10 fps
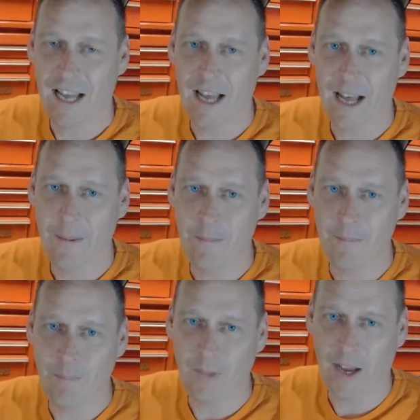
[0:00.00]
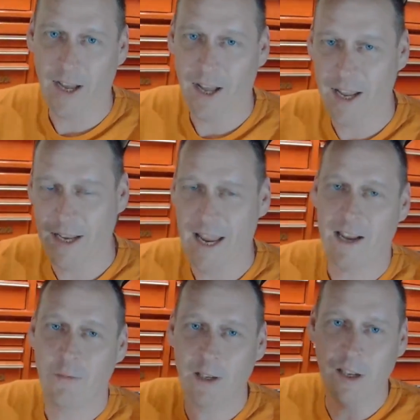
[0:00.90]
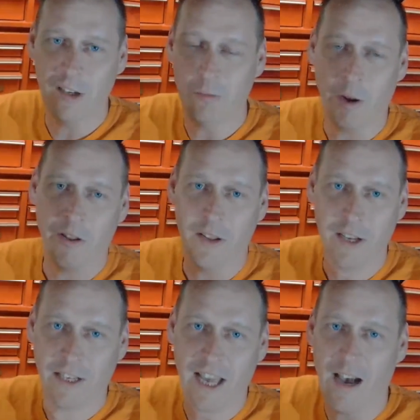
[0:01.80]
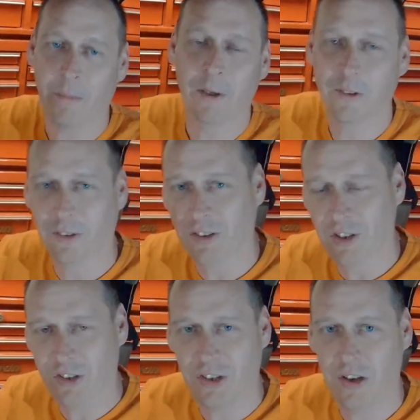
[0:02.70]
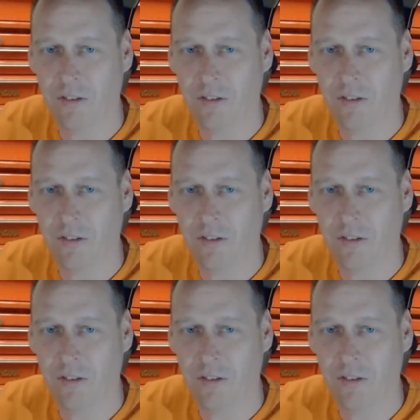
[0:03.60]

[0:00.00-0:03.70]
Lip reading: In the end we used one of the cupboards and just